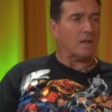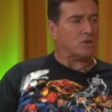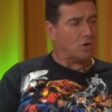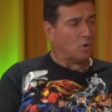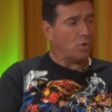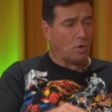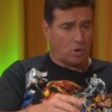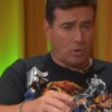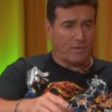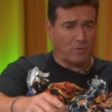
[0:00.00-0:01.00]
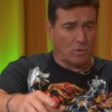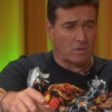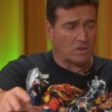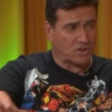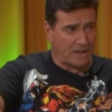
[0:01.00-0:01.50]
so you have your own
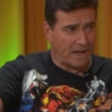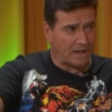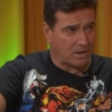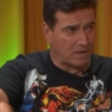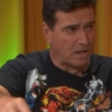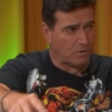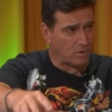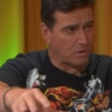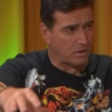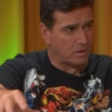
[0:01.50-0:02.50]
little stand out there, your own little